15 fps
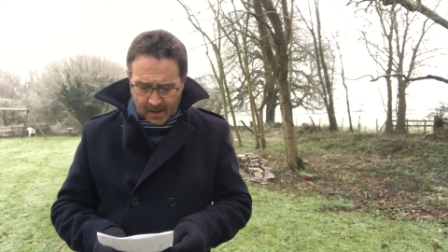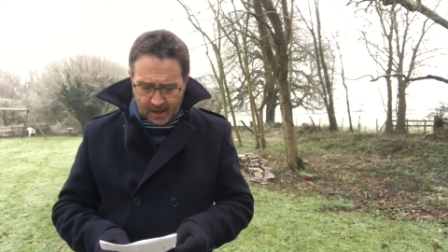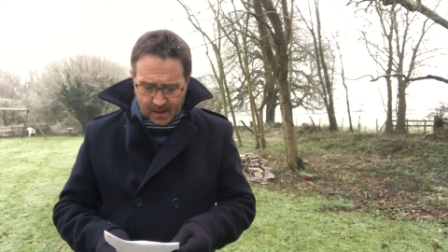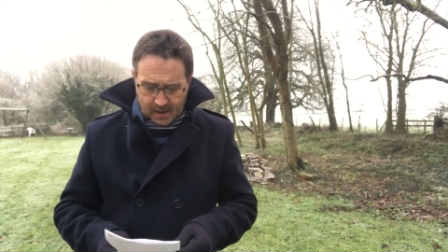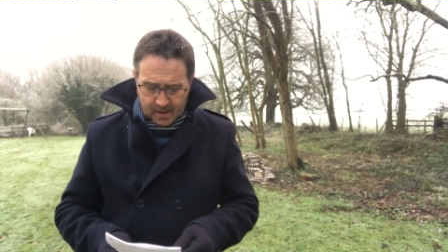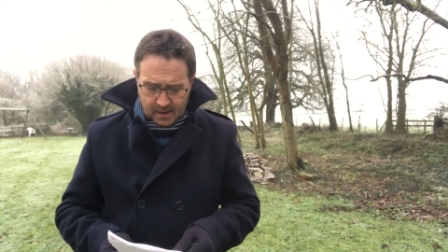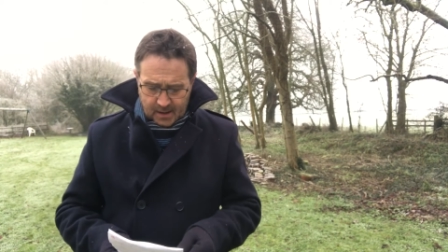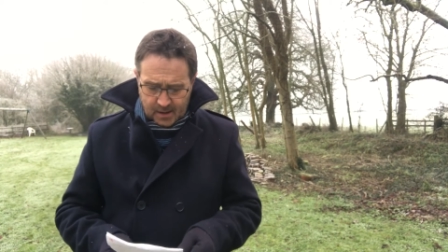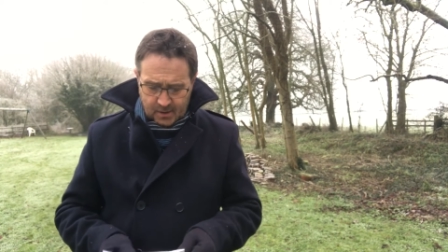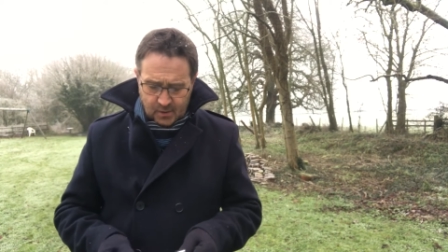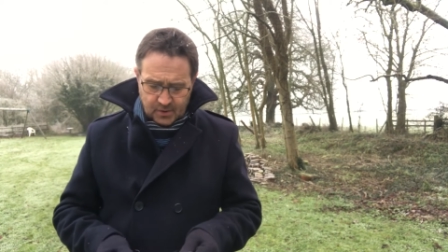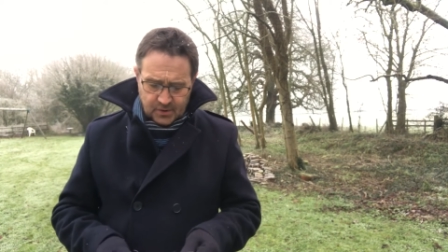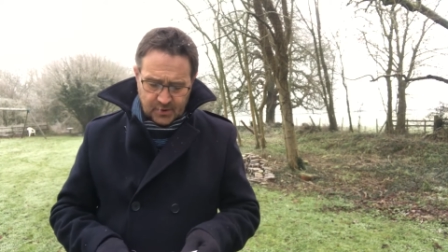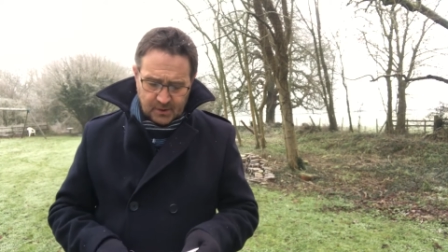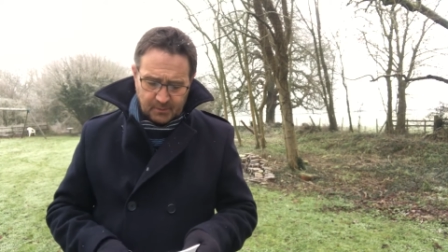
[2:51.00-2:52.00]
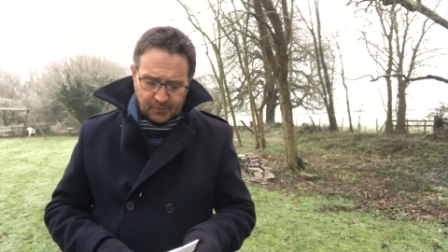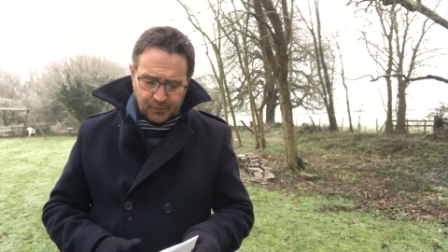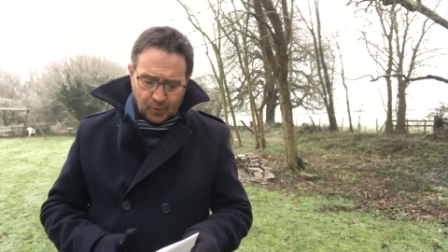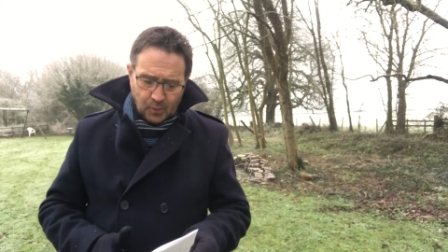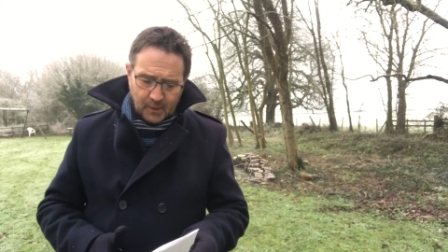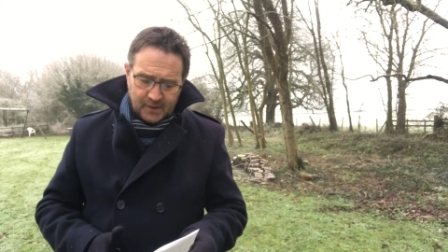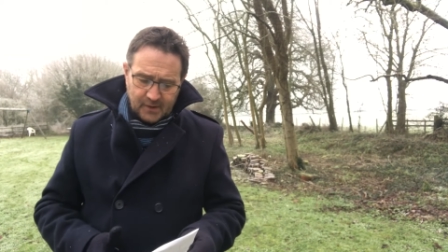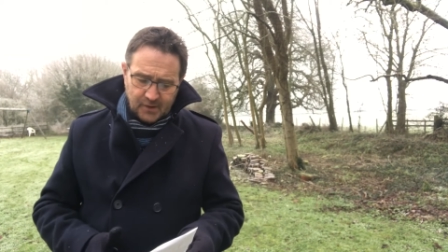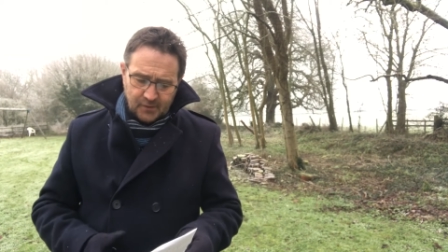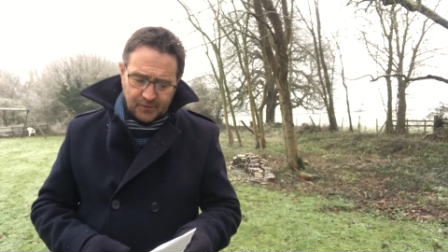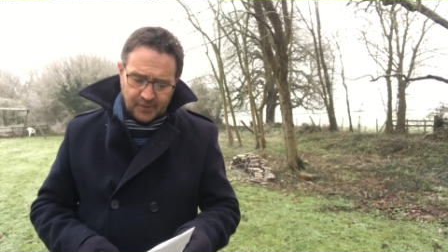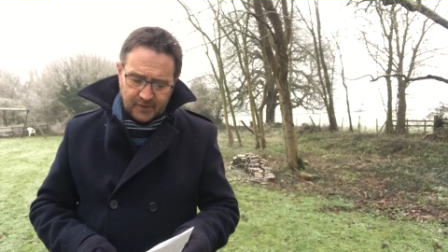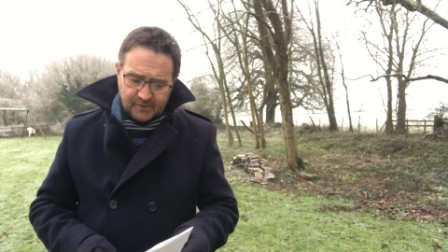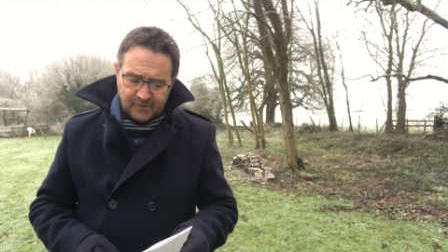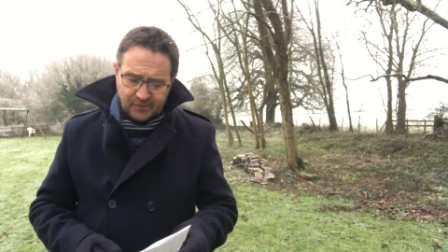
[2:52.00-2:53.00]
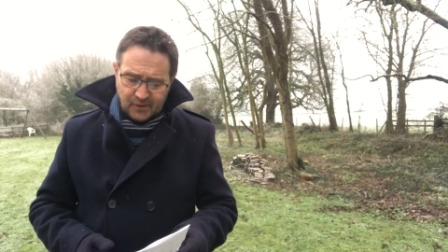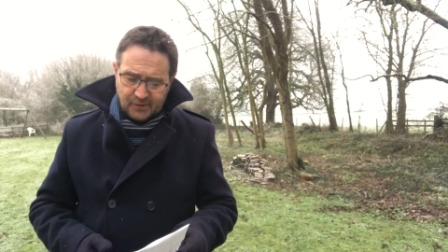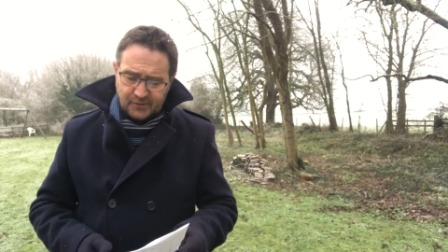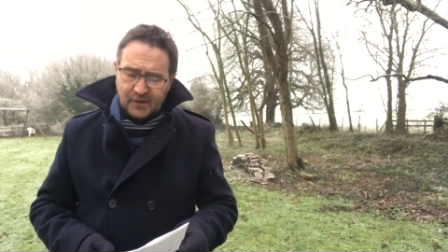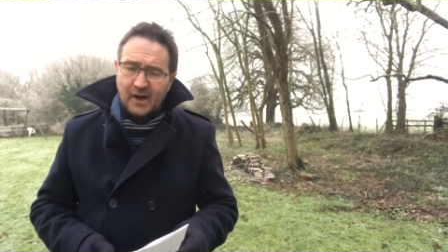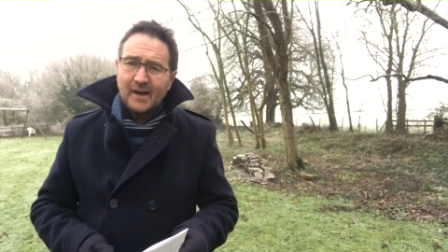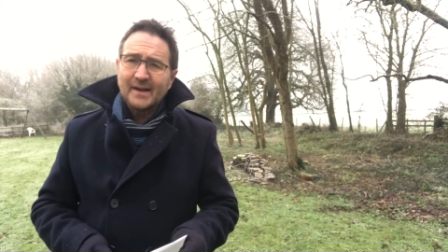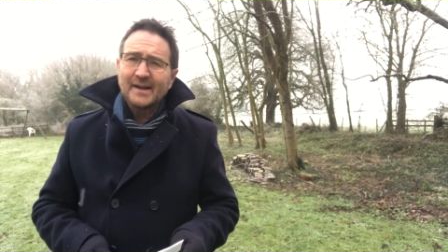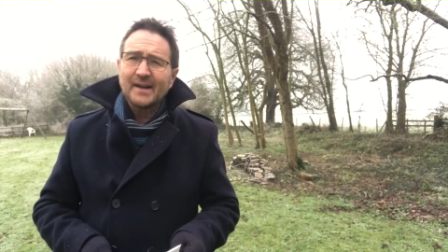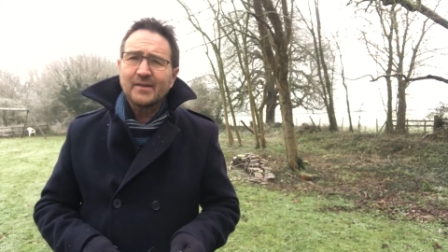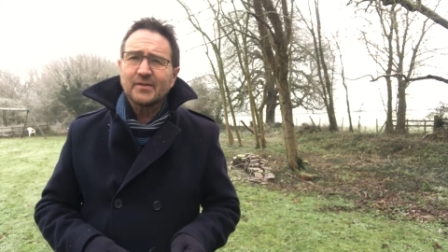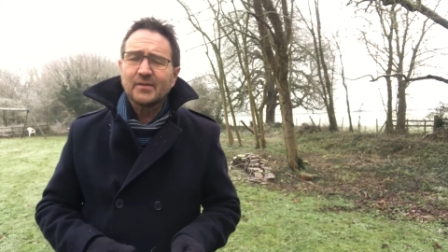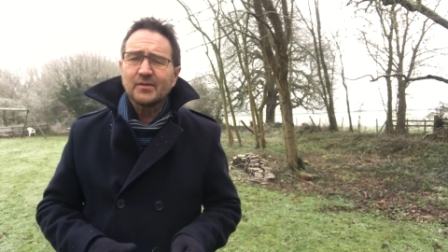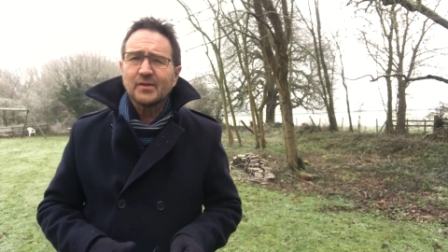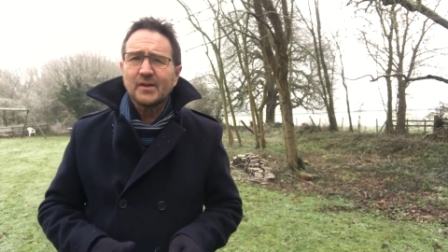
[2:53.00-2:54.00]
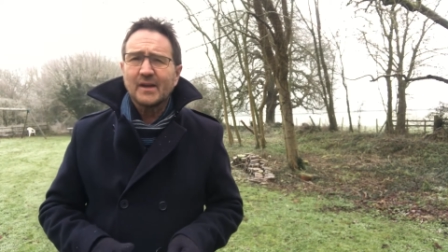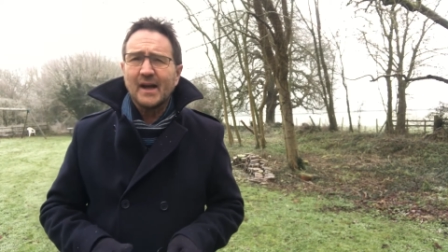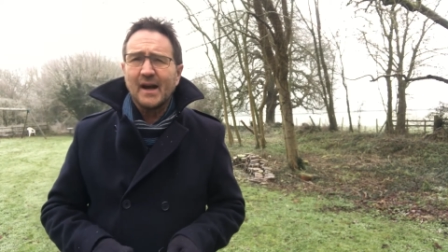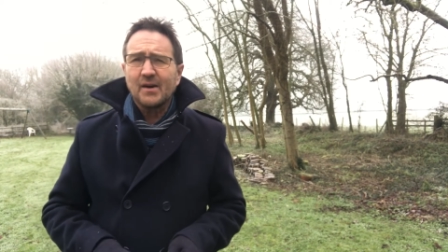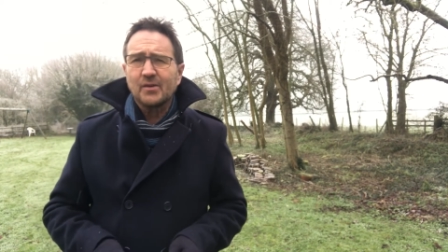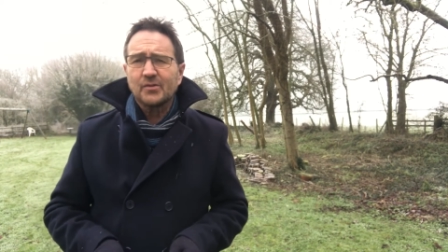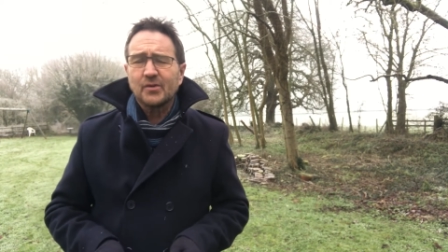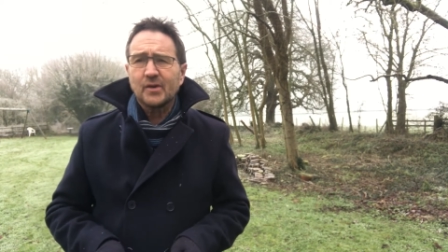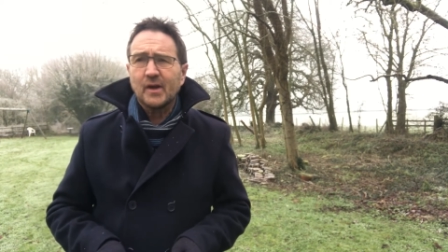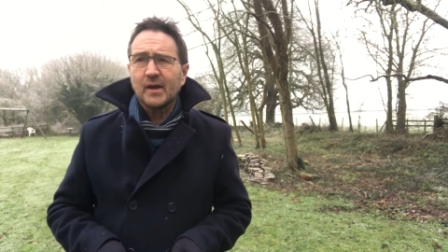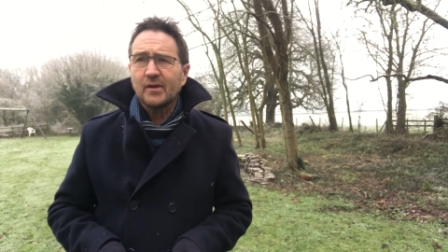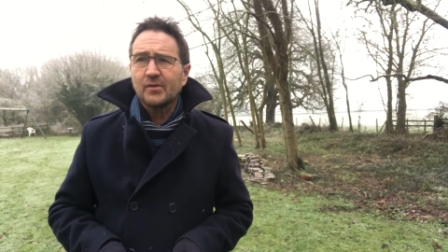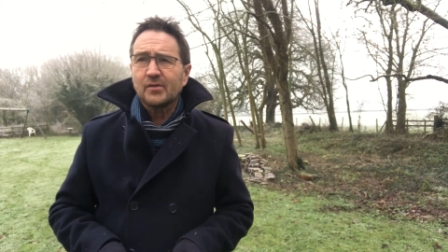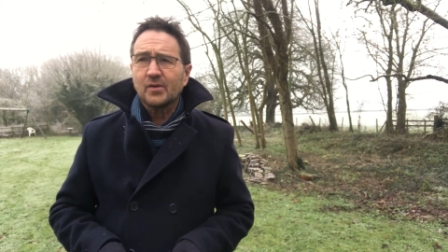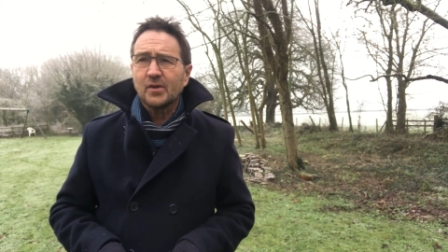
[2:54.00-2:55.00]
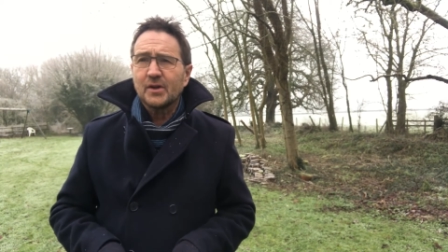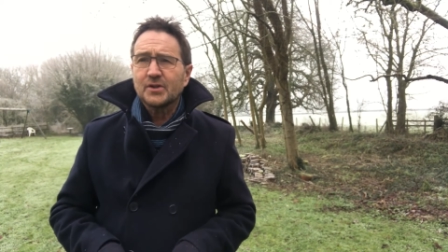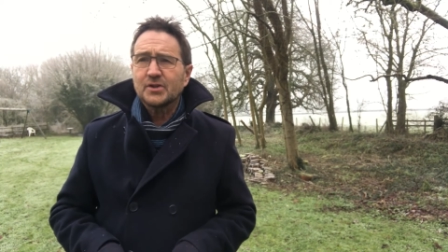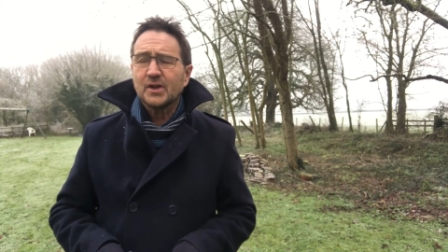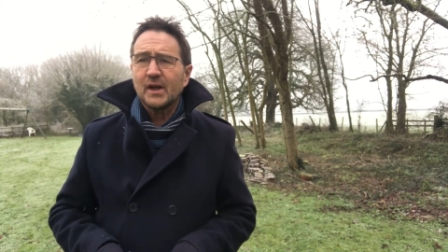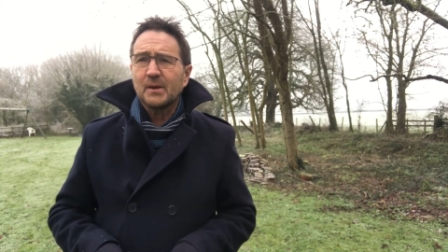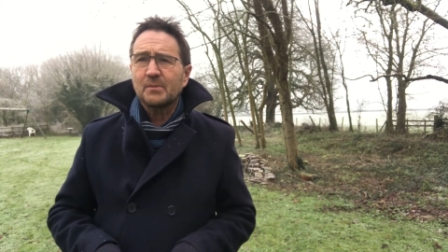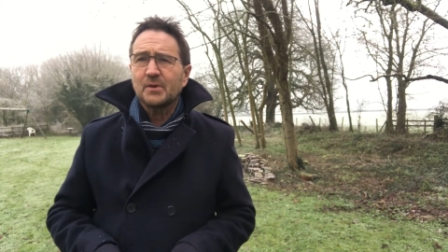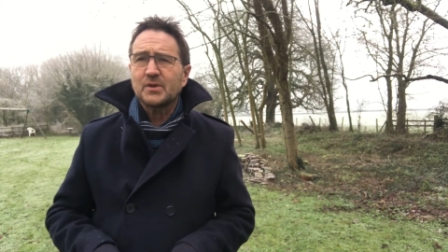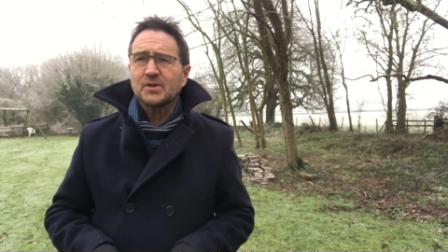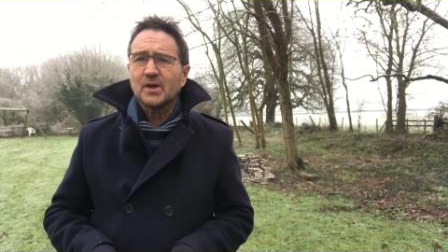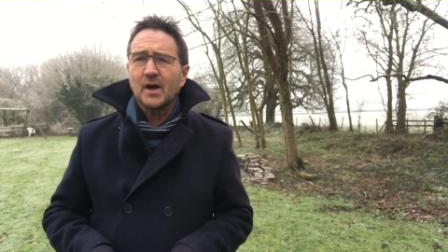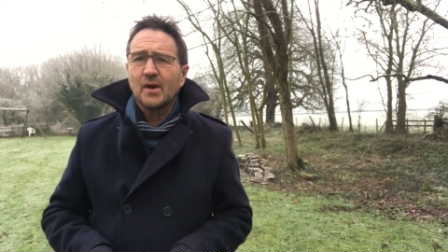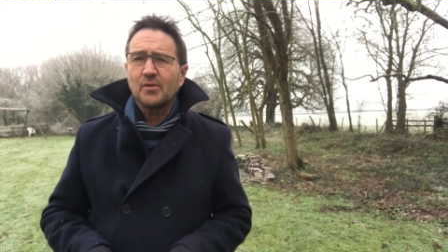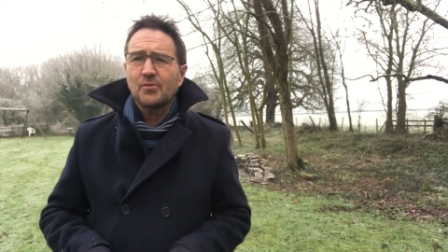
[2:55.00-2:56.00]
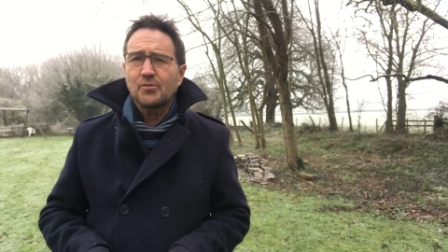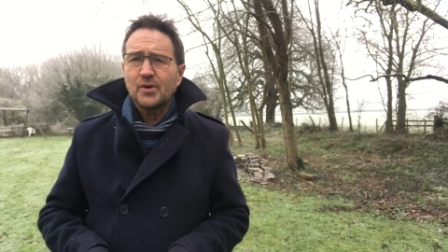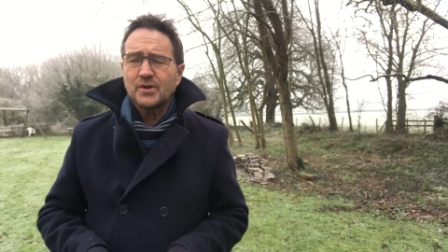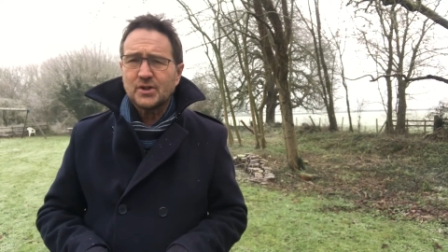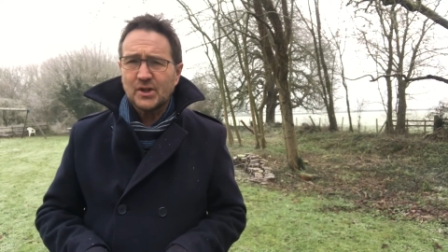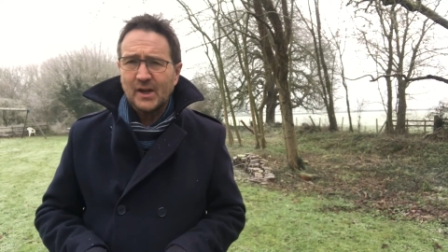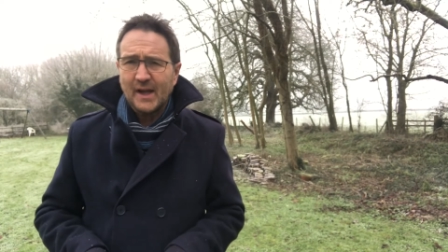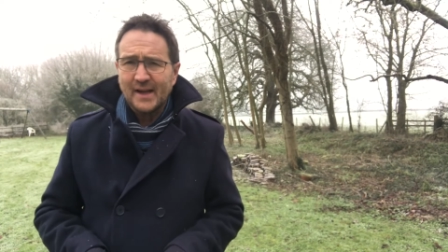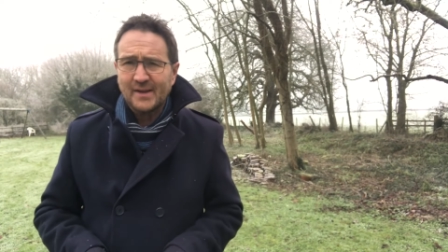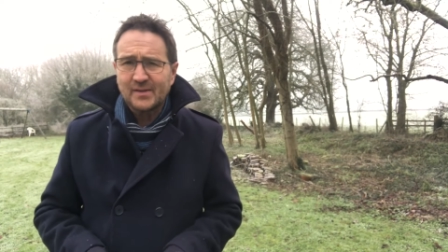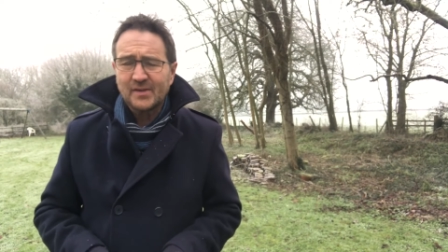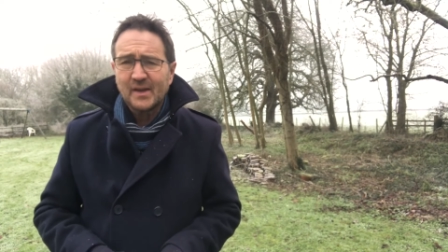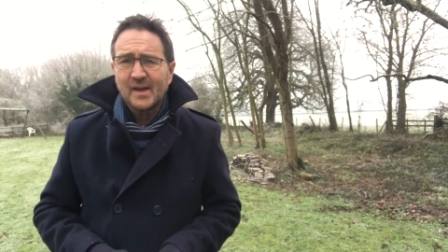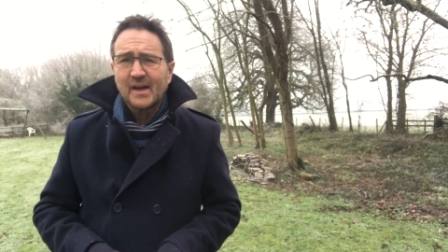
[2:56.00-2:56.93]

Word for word: Uh, question number four, where did the Festival of Nine Lessons and Carols at King's College, Cambridge originate?